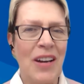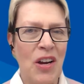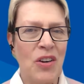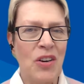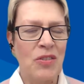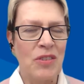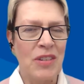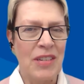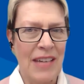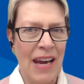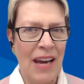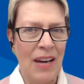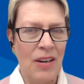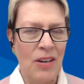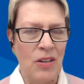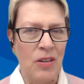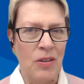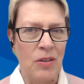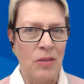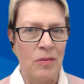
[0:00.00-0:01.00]

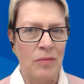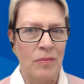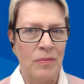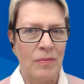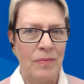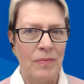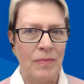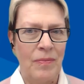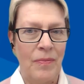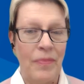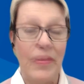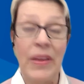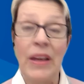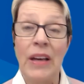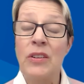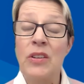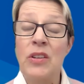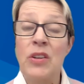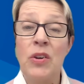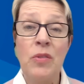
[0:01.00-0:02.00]
understand you,
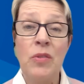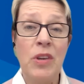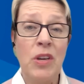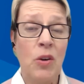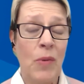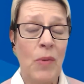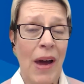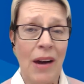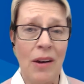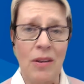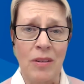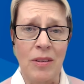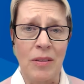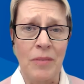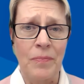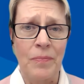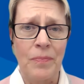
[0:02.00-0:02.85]
they'll tune you out.